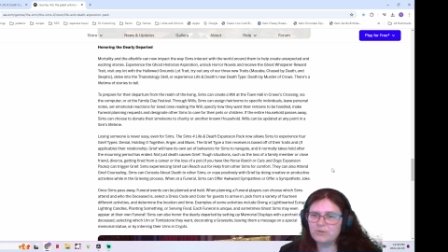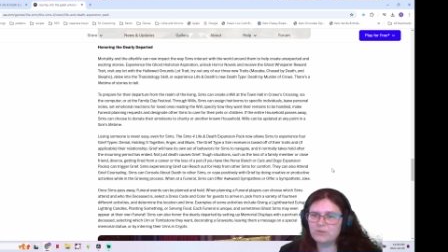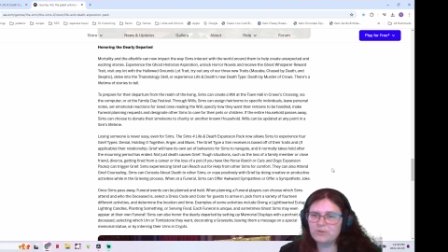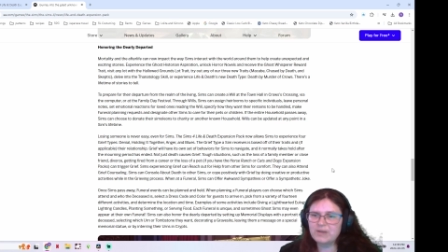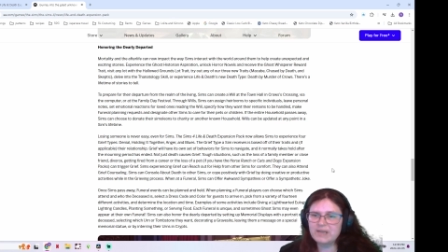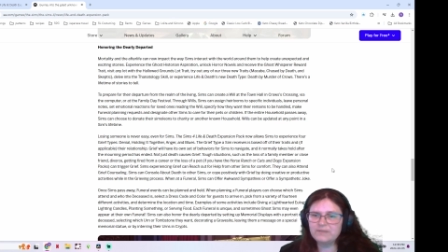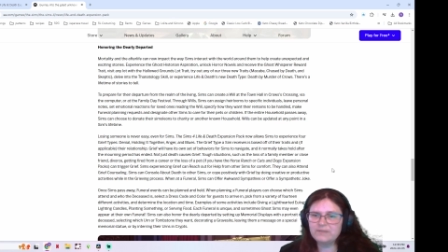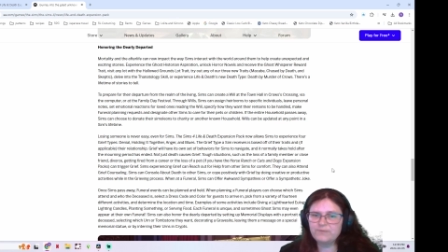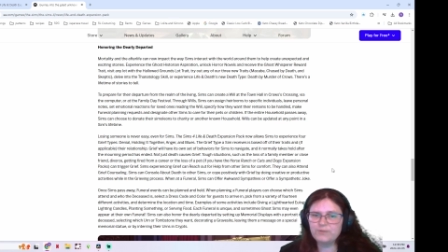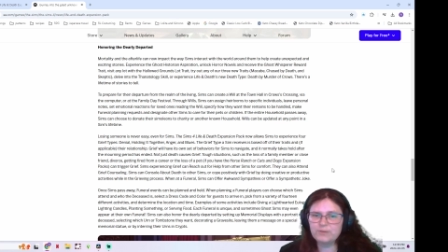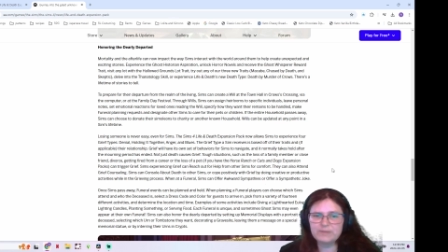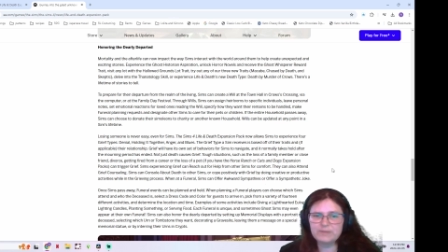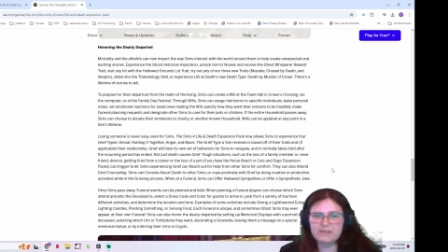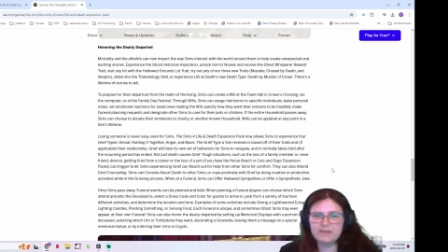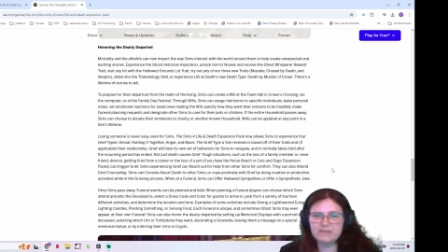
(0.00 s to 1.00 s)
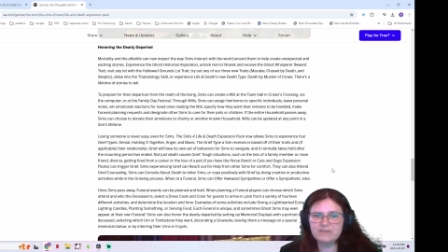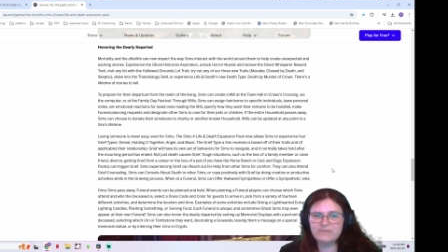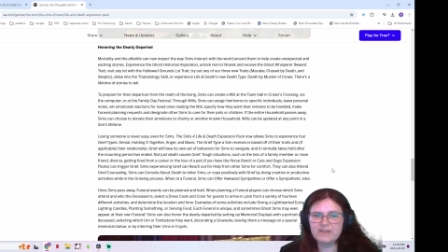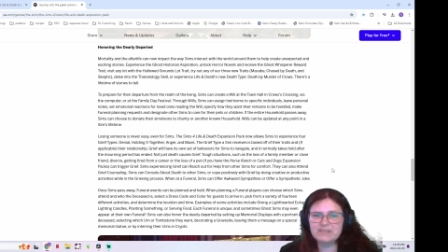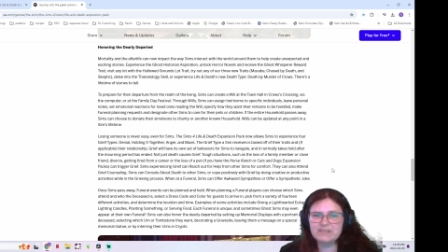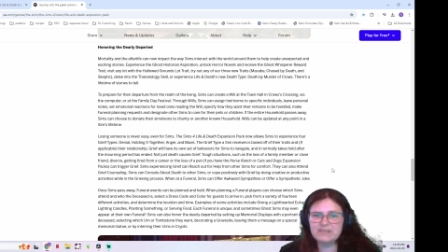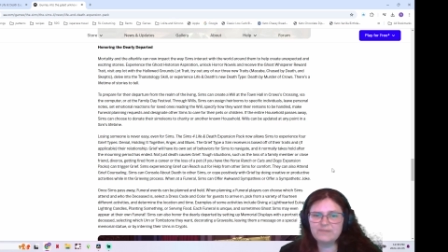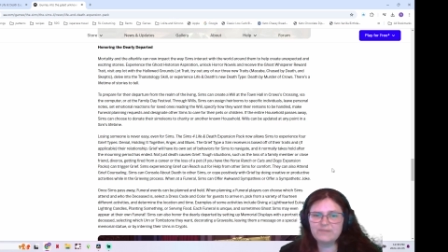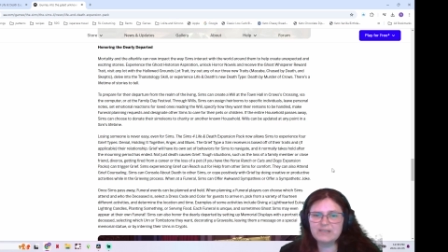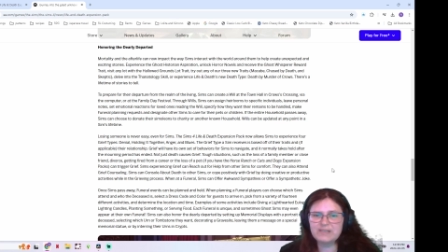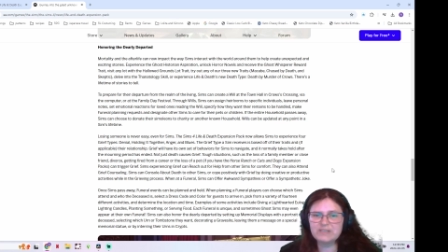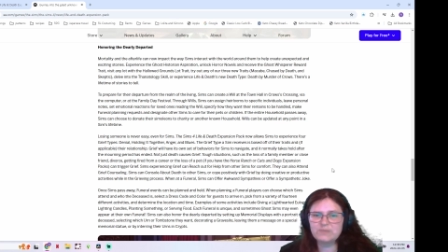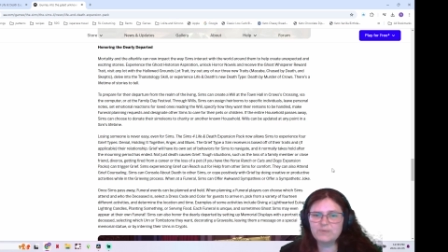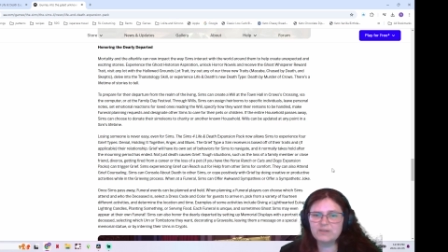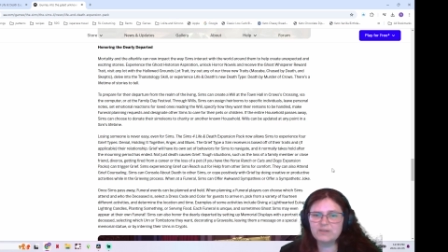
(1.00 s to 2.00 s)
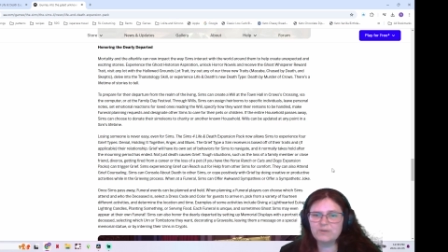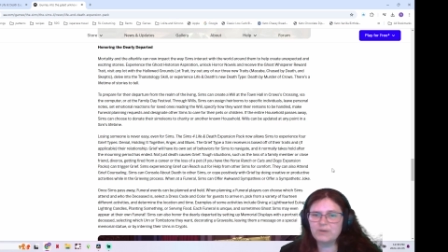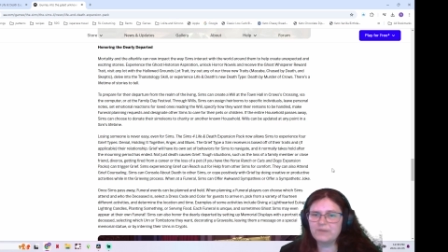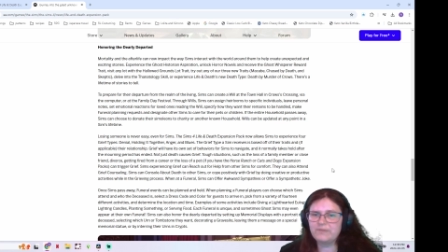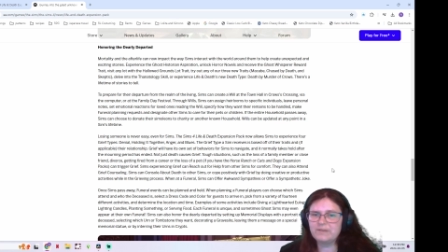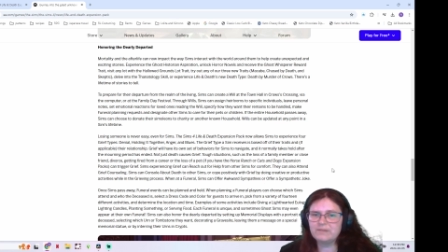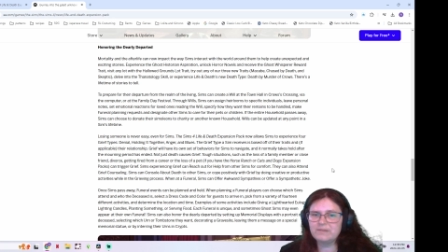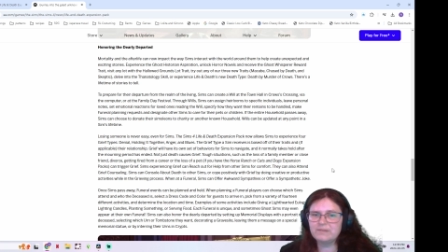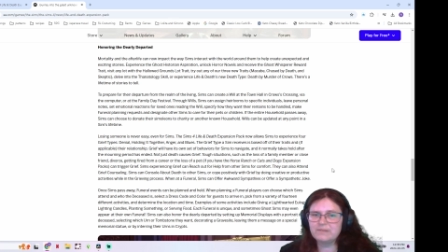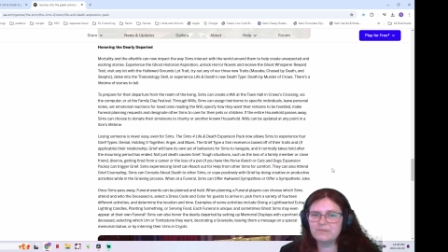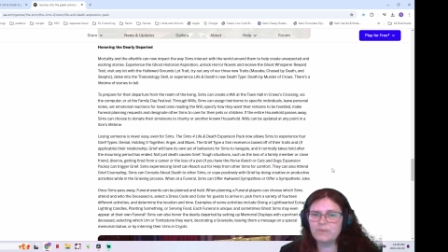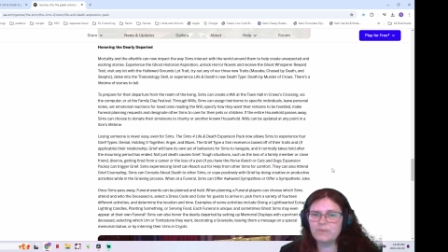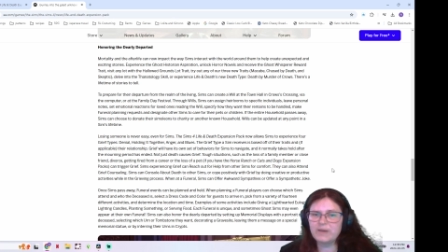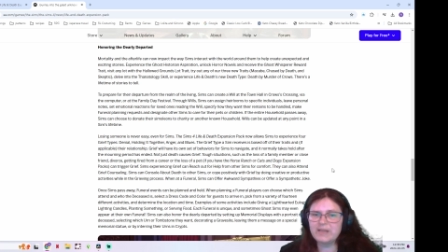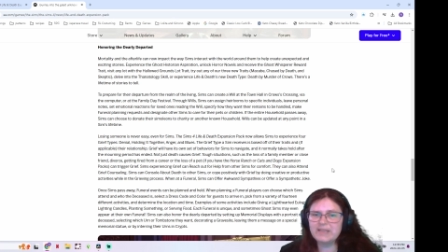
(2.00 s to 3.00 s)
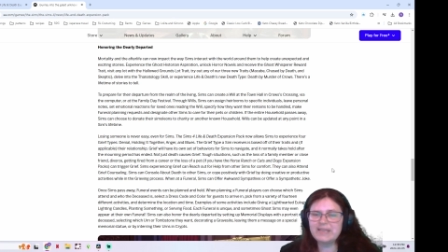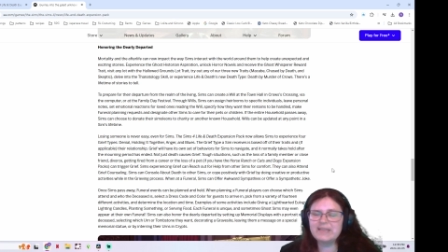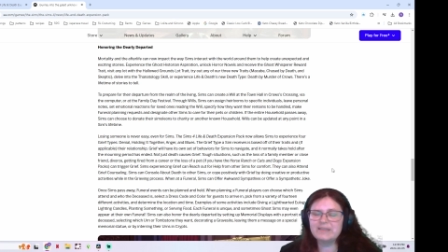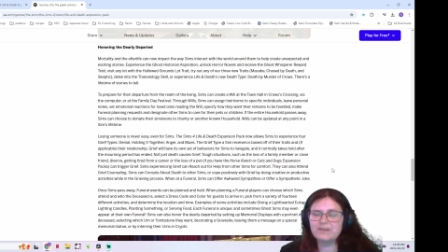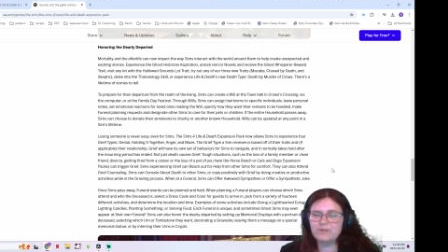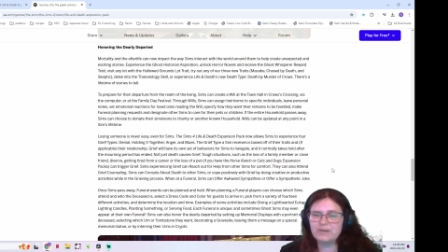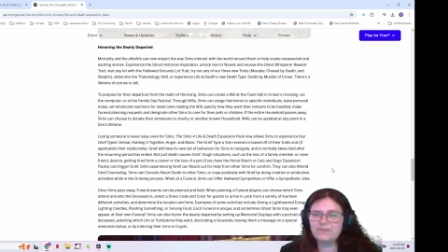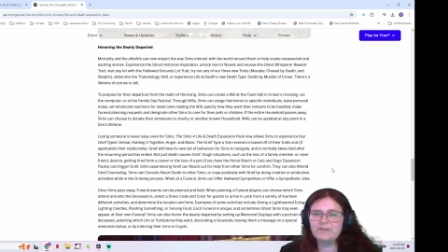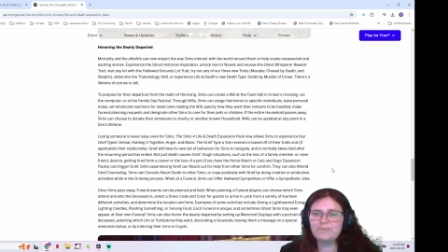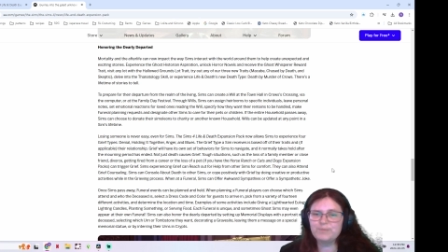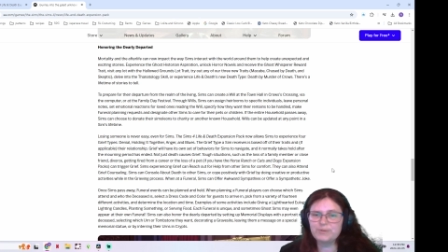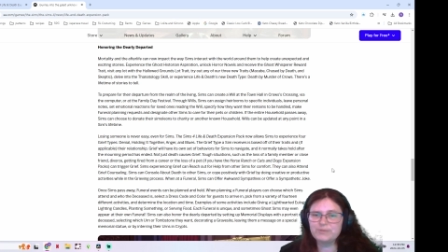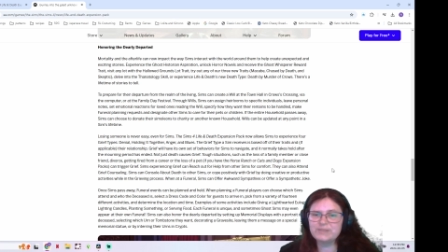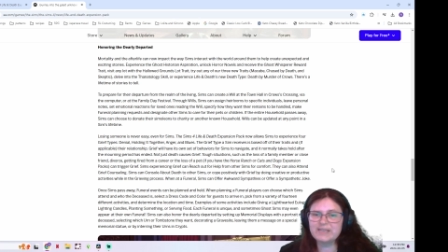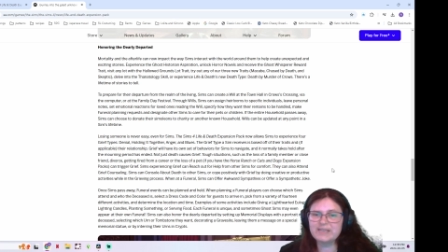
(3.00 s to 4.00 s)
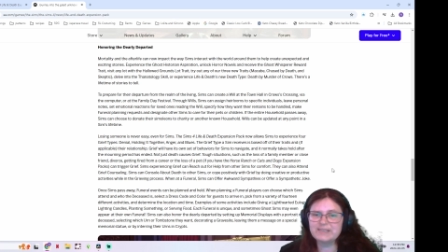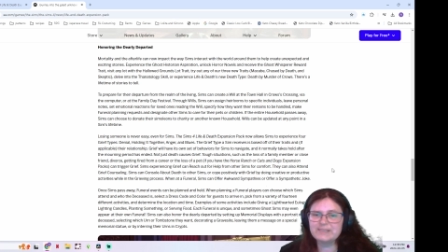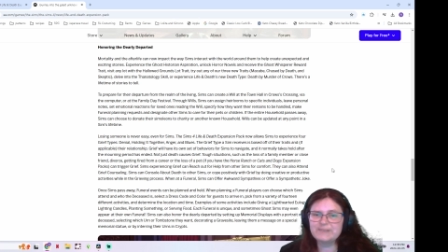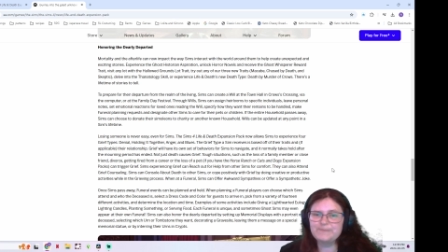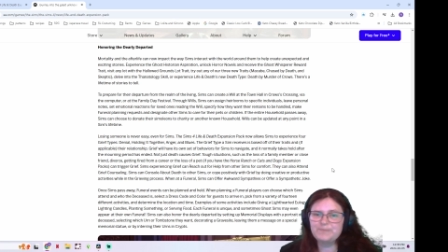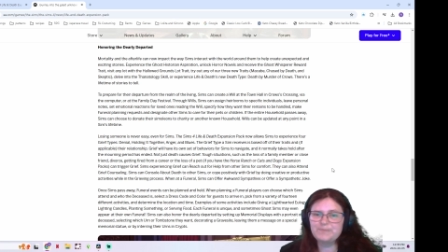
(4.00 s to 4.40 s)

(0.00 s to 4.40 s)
creative or productive activities while the grieving while in the grieving process.